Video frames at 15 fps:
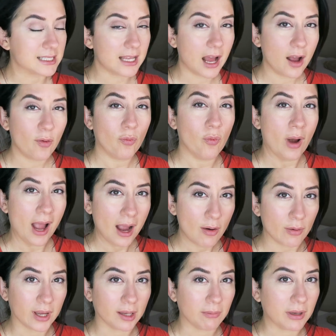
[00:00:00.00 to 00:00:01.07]
not
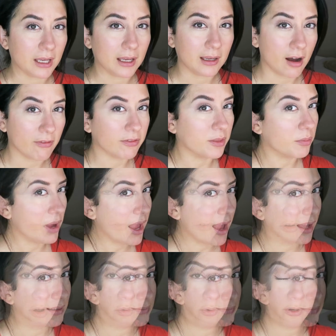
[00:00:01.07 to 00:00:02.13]
wowing me off the bat.
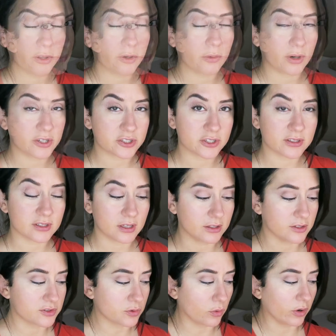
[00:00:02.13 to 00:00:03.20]
Overall, one of the questions
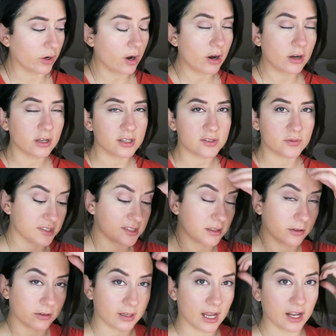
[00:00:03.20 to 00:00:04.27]
on the scorecard is, does
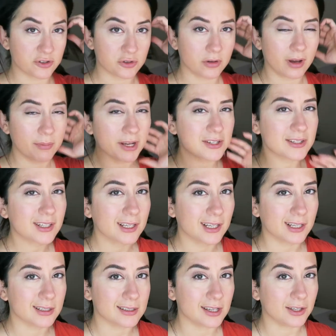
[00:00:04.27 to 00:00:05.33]
it look natural? I'm actually
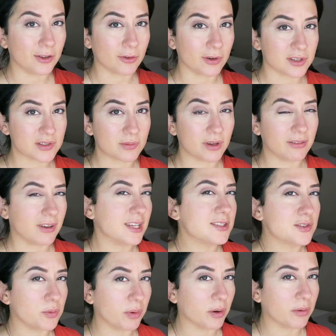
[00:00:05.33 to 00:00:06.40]
gonna continue the rest of my
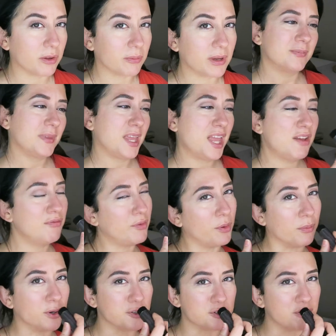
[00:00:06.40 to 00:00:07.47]
face, so bear with me.
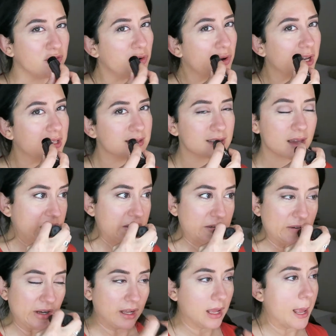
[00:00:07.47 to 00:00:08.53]
Infomercial voice.
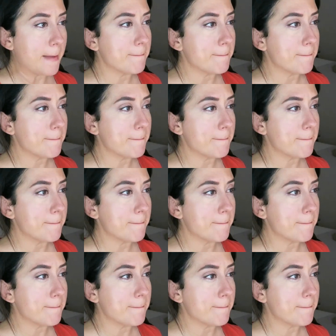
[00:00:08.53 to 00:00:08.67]
So,